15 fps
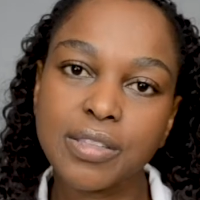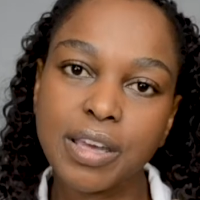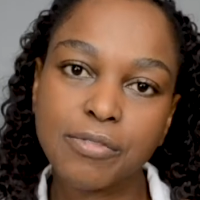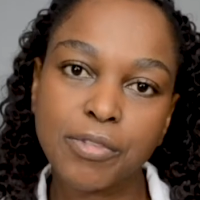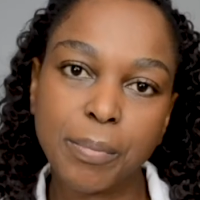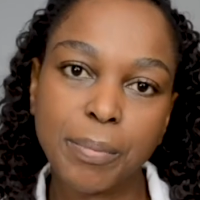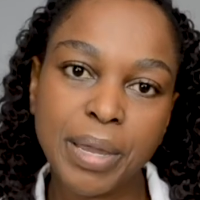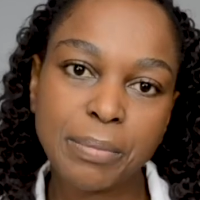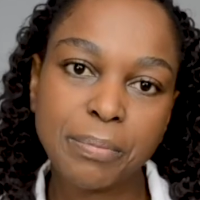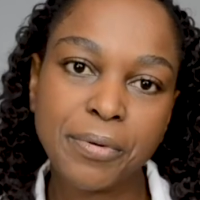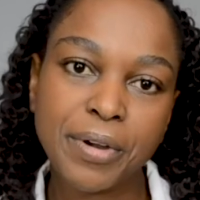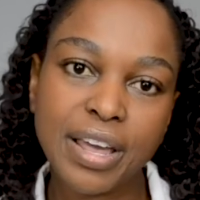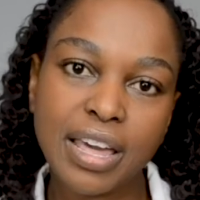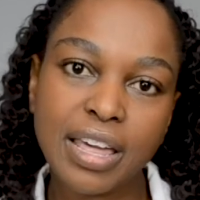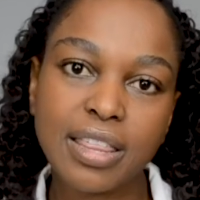you have your bad
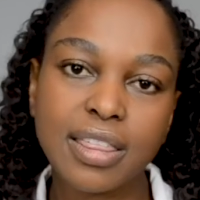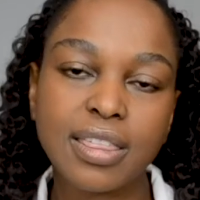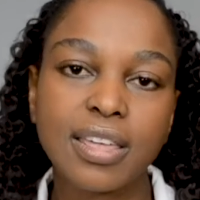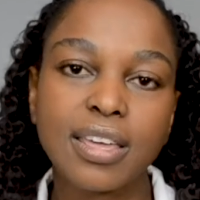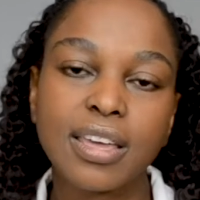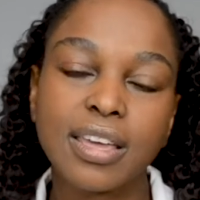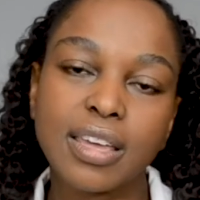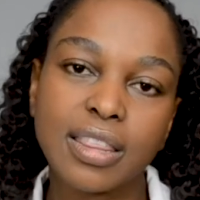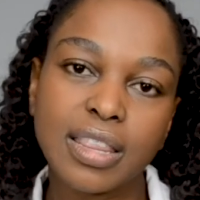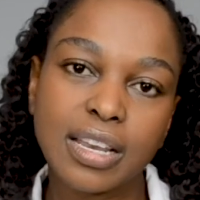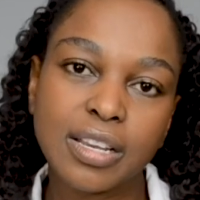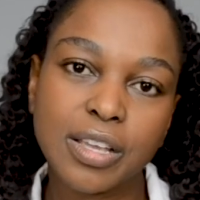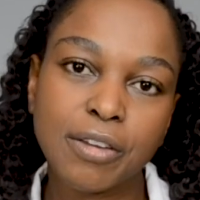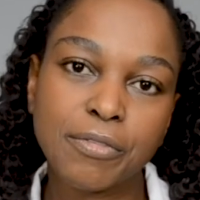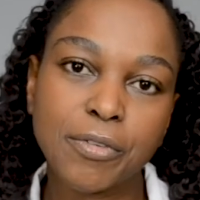breath, then
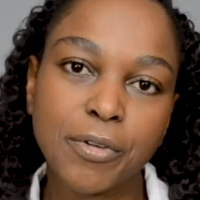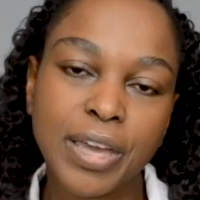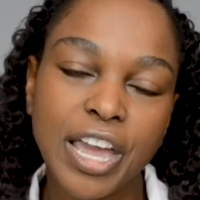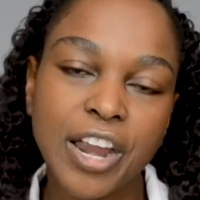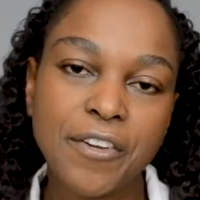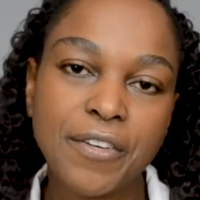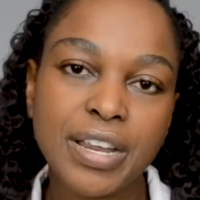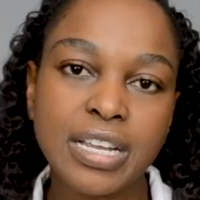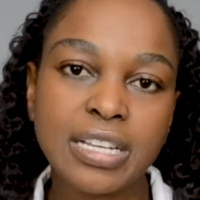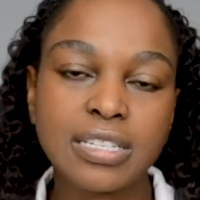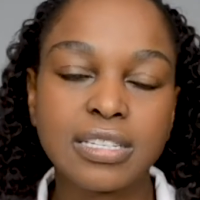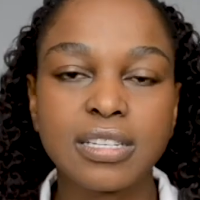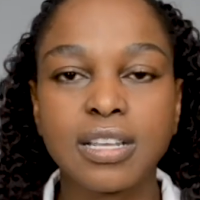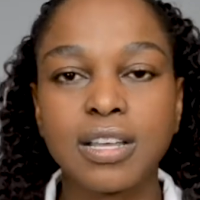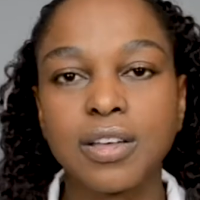you have your
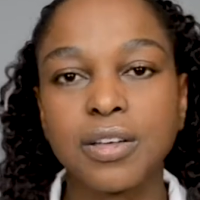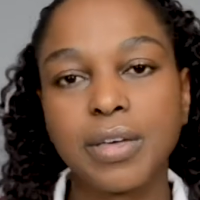caries.